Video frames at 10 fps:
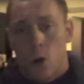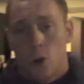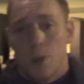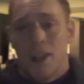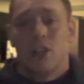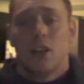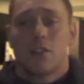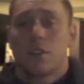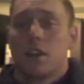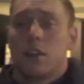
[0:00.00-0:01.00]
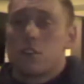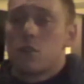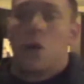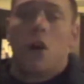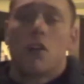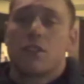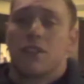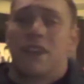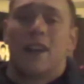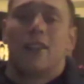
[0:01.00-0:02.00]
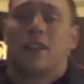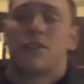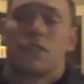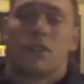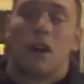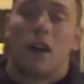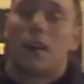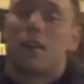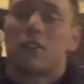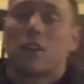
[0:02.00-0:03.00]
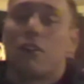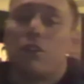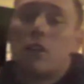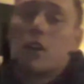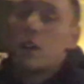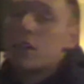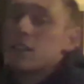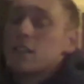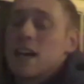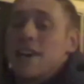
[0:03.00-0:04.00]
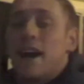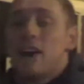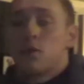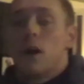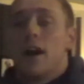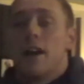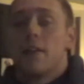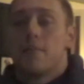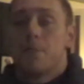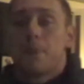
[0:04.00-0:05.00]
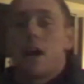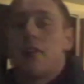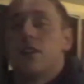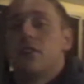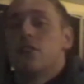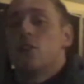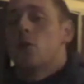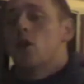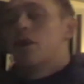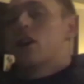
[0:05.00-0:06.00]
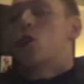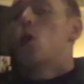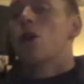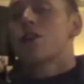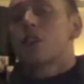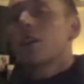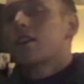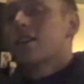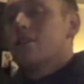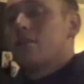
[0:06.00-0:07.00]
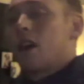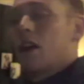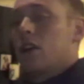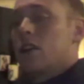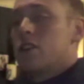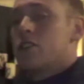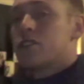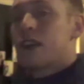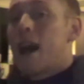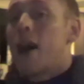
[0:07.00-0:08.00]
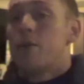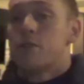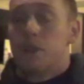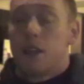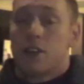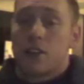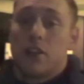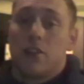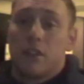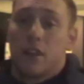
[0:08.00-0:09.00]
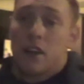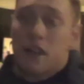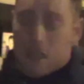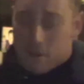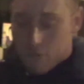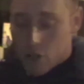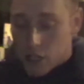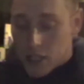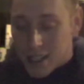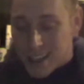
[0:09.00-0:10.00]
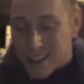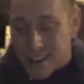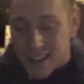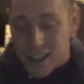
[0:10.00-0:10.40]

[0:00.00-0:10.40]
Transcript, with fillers: all the big lifts like your squats and deadlifts and all that kind of stuff. And that's why I tend to do more of a core circuit rather than just abs because I need to really need to kind of